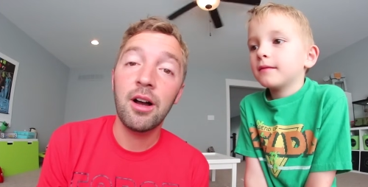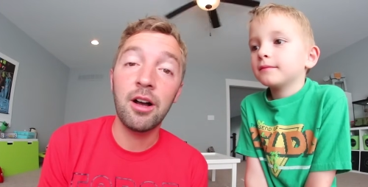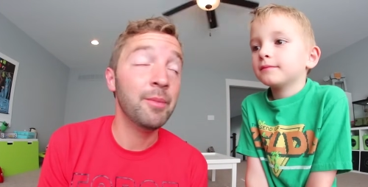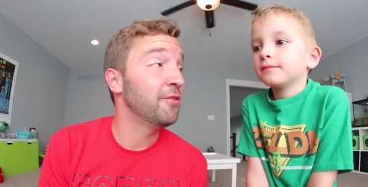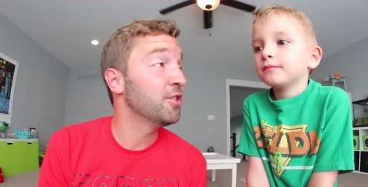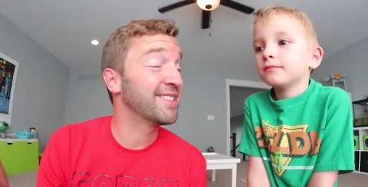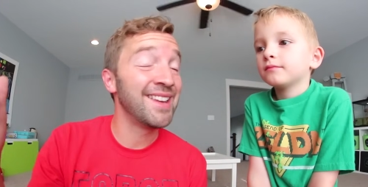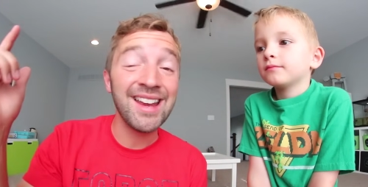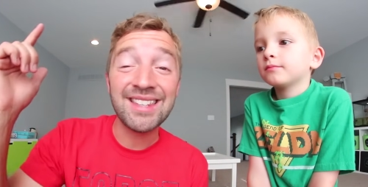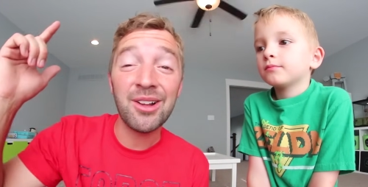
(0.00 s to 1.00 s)
Speaker 1: If it's
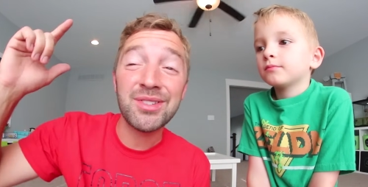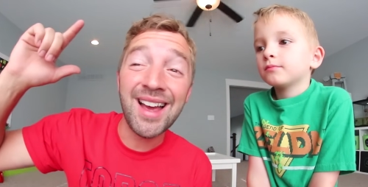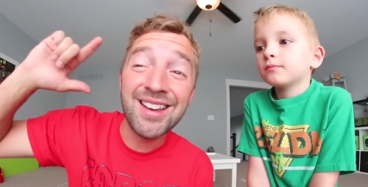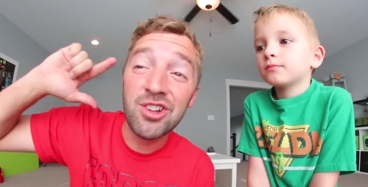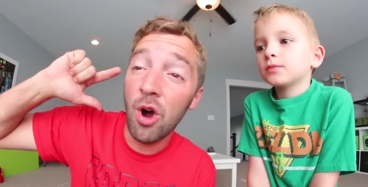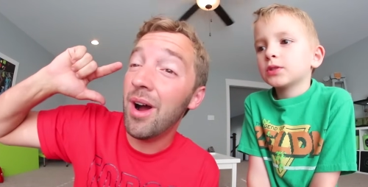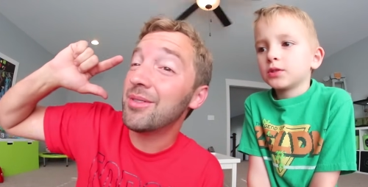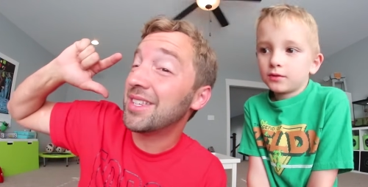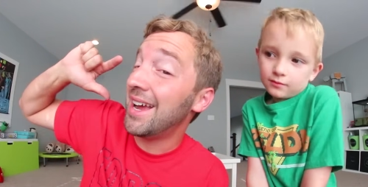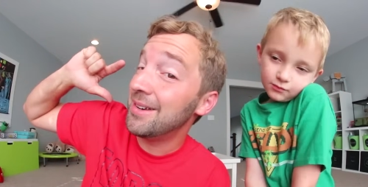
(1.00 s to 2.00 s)
nice outside, go
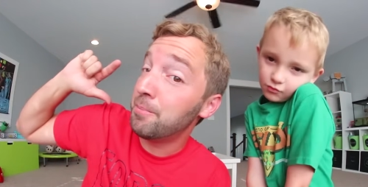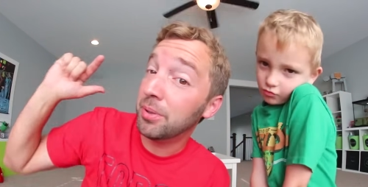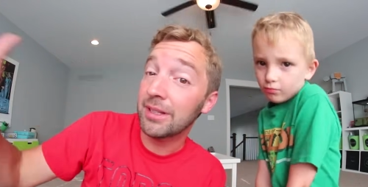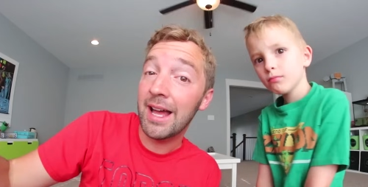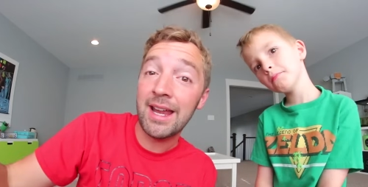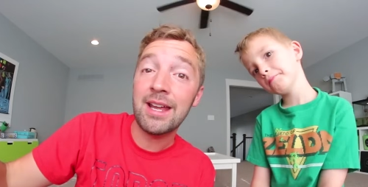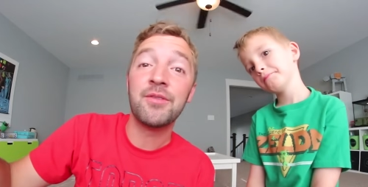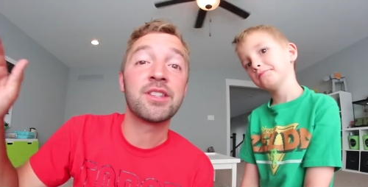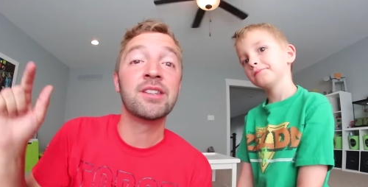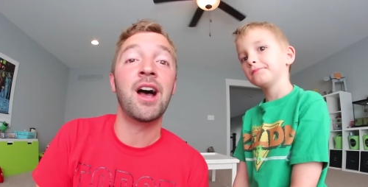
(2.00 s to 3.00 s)
outside and play. If
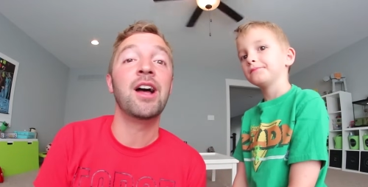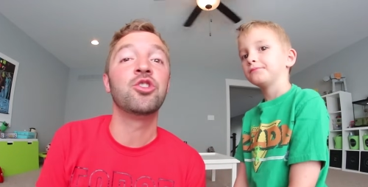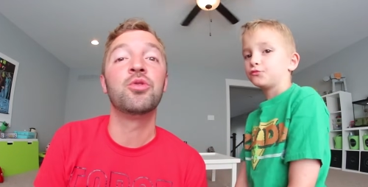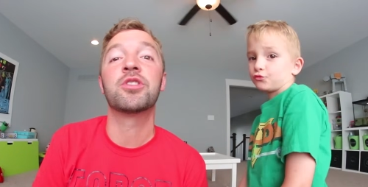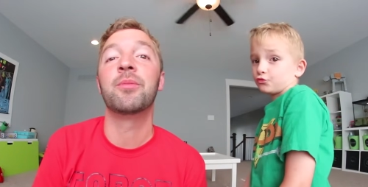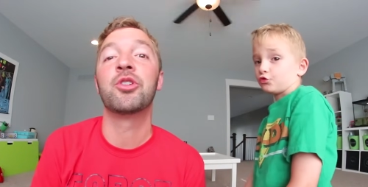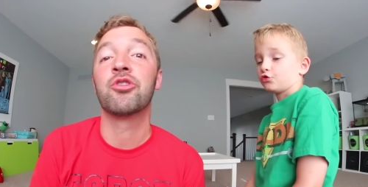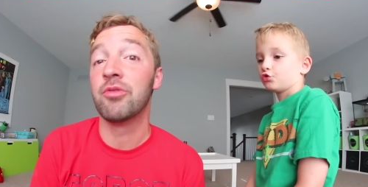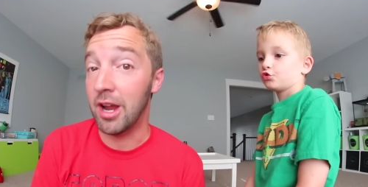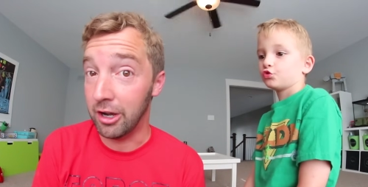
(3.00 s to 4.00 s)
it's not, do something
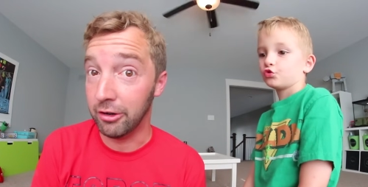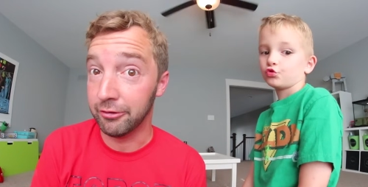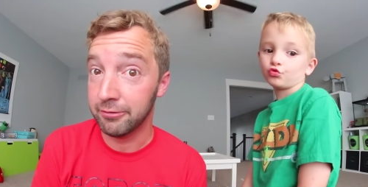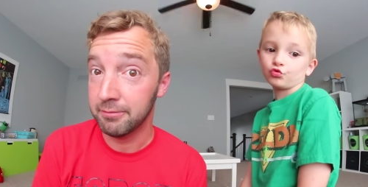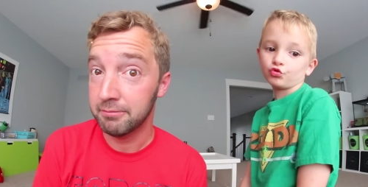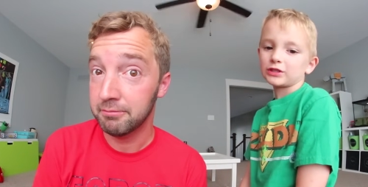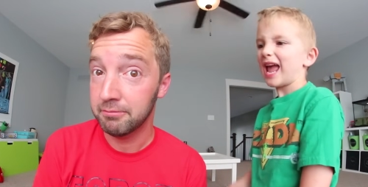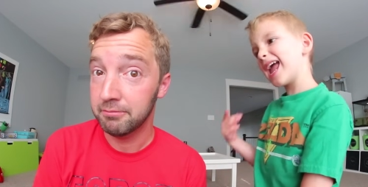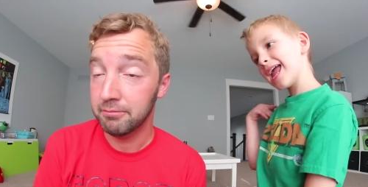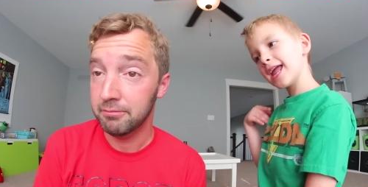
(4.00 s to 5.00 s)
creative.
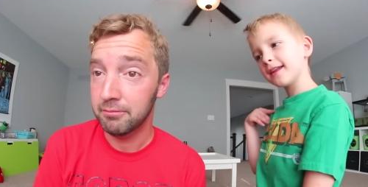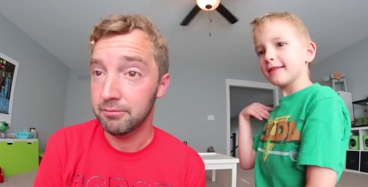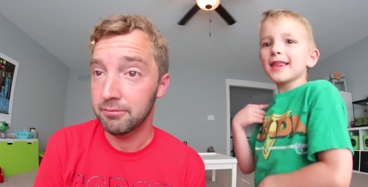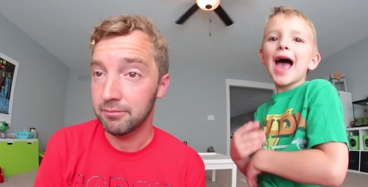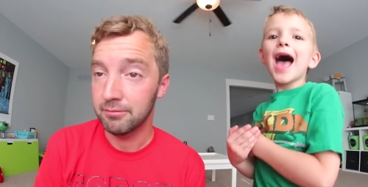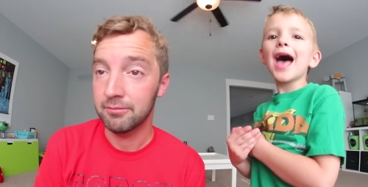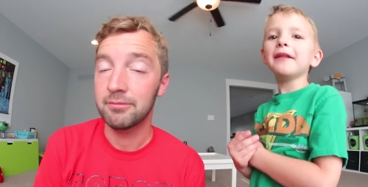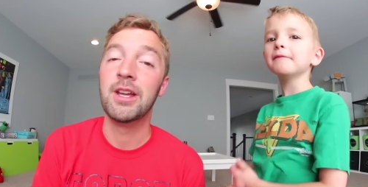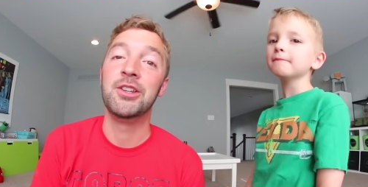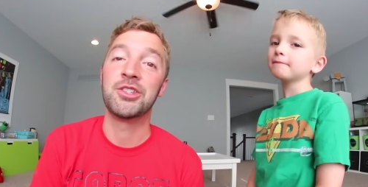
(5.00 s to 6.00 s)

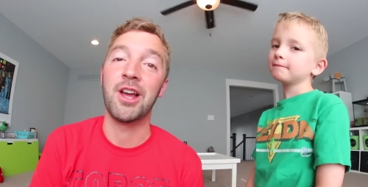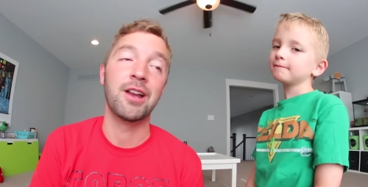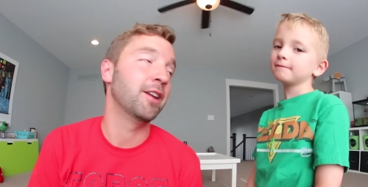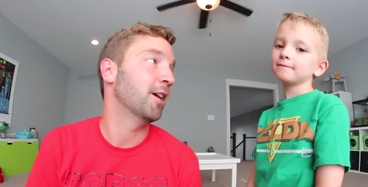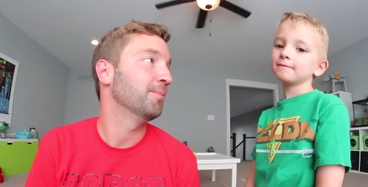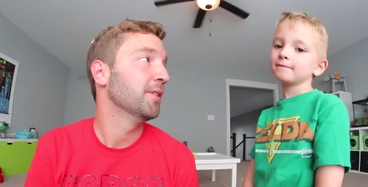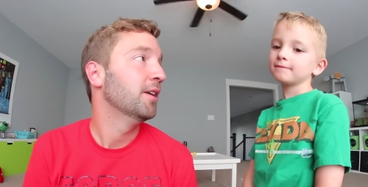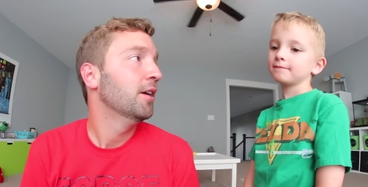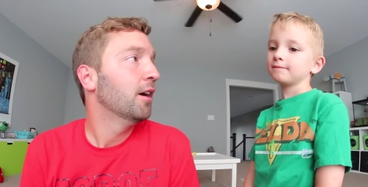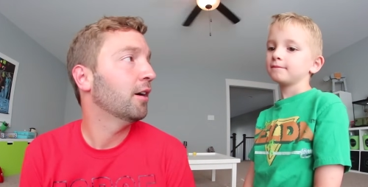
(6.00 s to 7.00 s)
Inside. Inside, yeah.
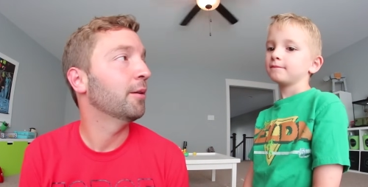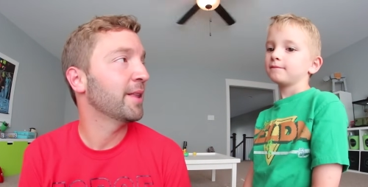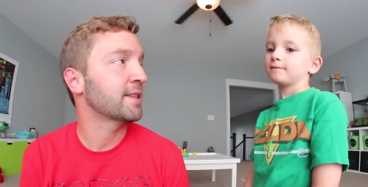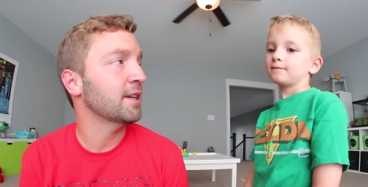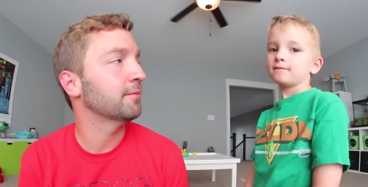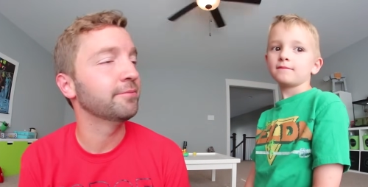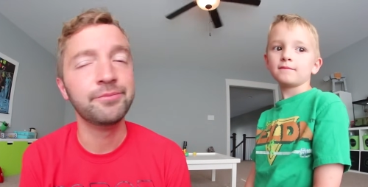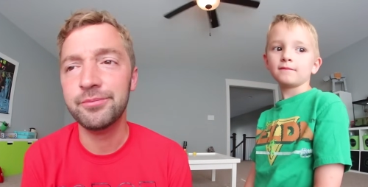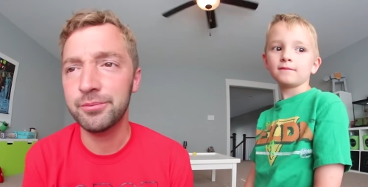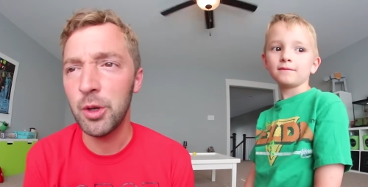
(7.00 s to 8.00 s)
That's it.
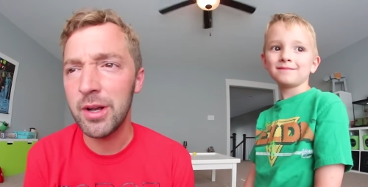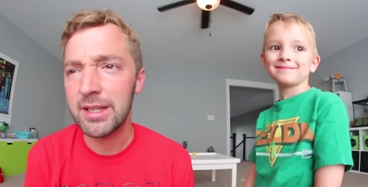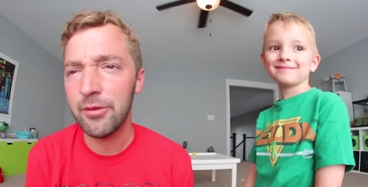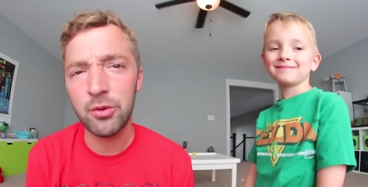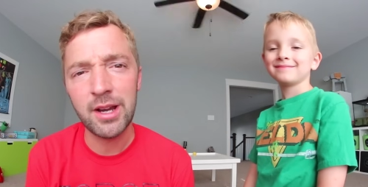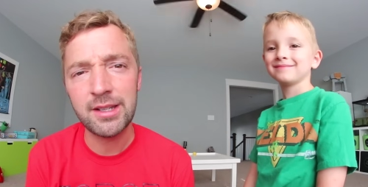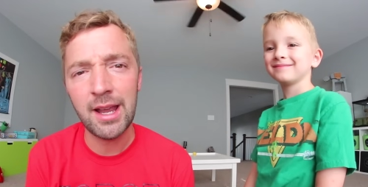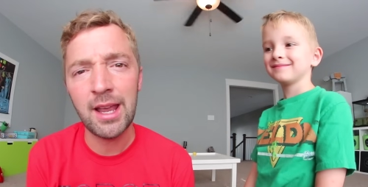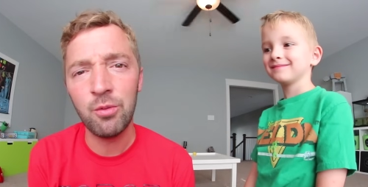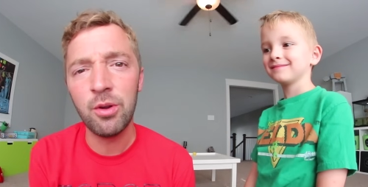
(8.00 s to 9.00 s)
You guys have a great
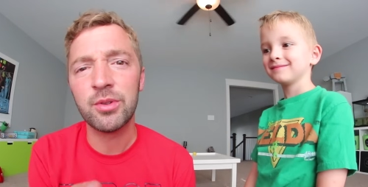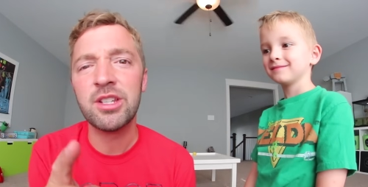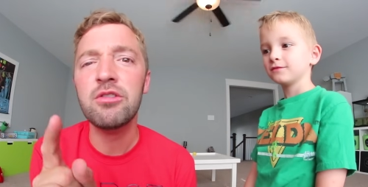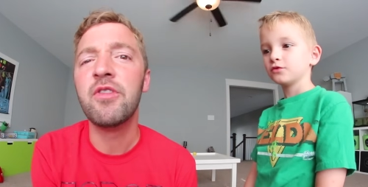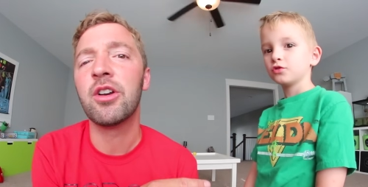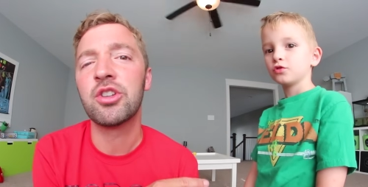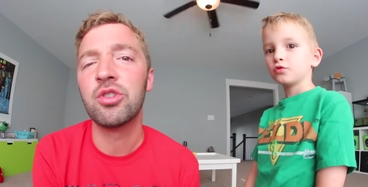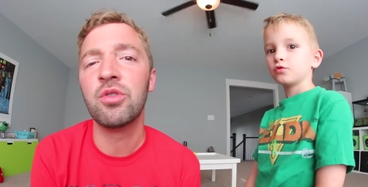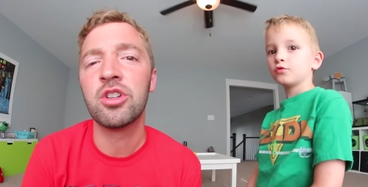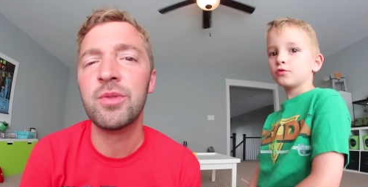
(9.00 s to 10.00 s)
day, and we will see you very
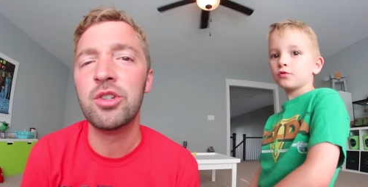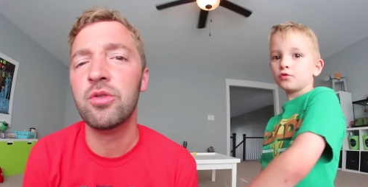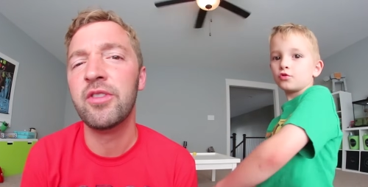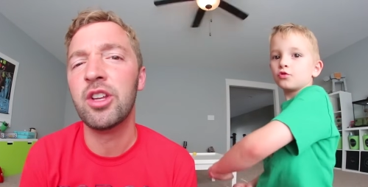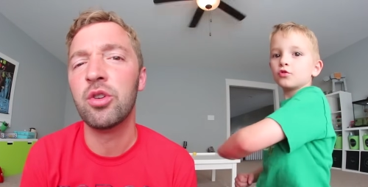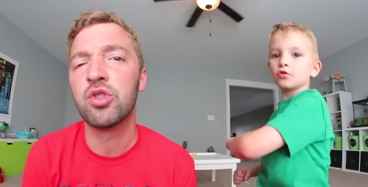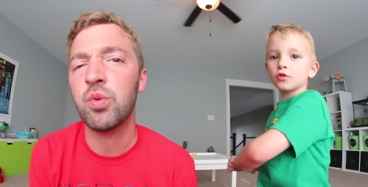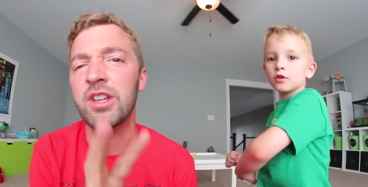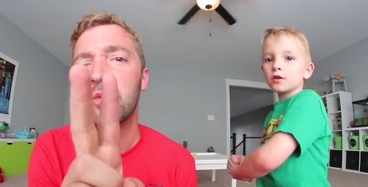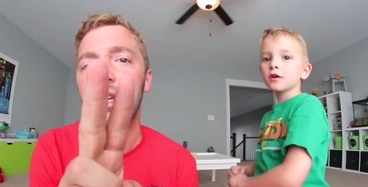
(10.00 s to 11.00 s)
soon because we do videos
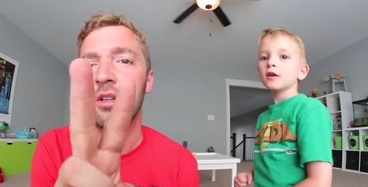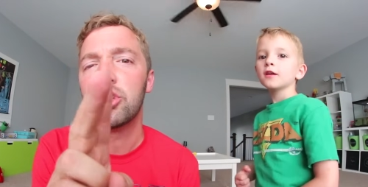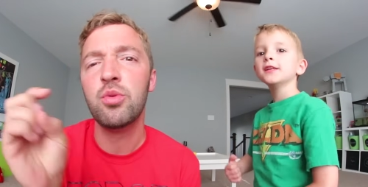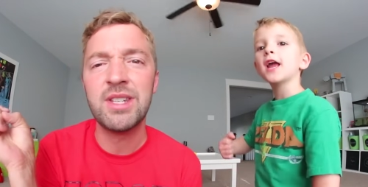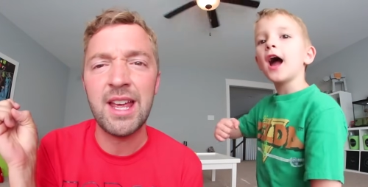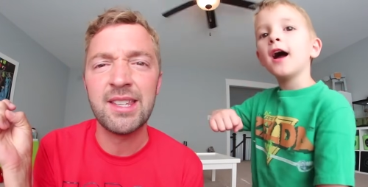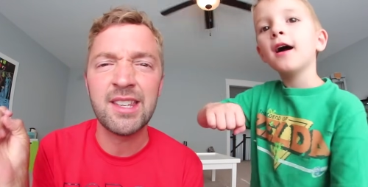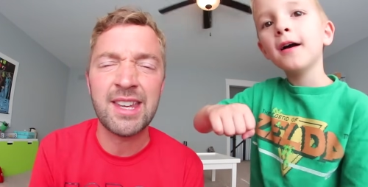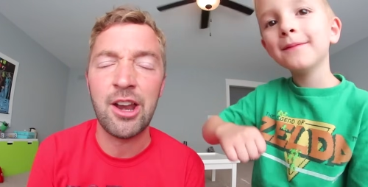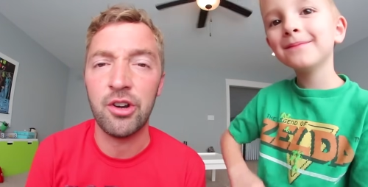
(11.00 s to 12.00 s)
twice a week, Tuesdays
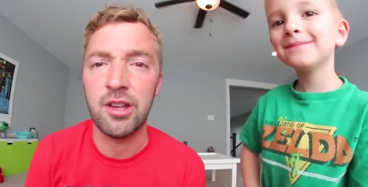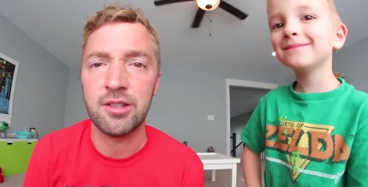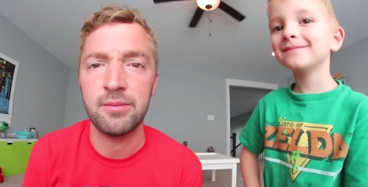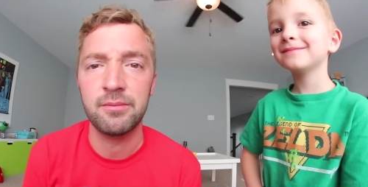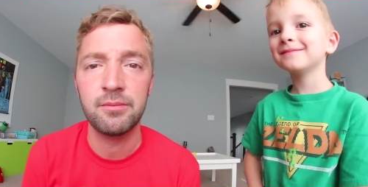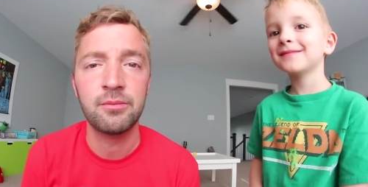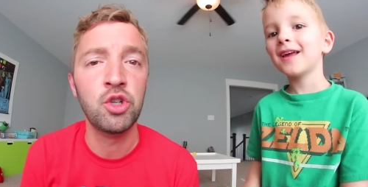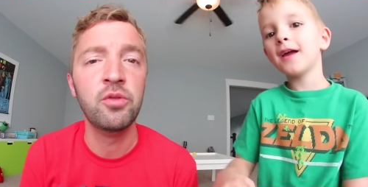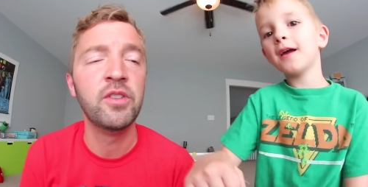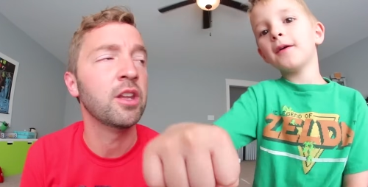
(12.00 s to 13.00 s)
and Saturdays. New